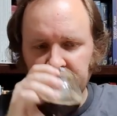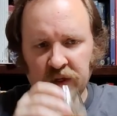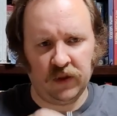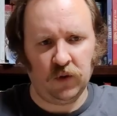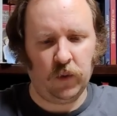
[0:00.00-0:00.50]

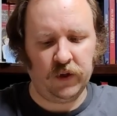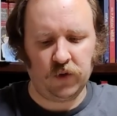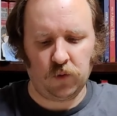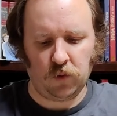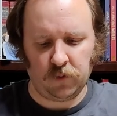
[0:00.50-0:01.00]
and the
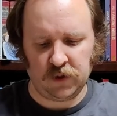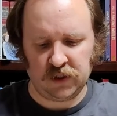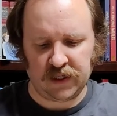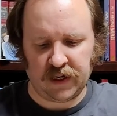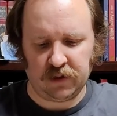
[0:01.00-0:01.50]
winter warmer
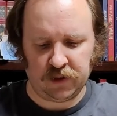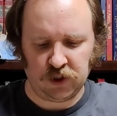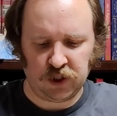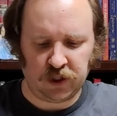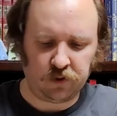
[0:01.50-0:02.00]
style in
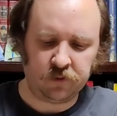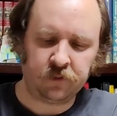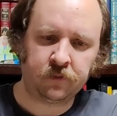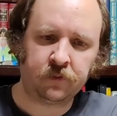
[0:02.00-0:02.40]
general.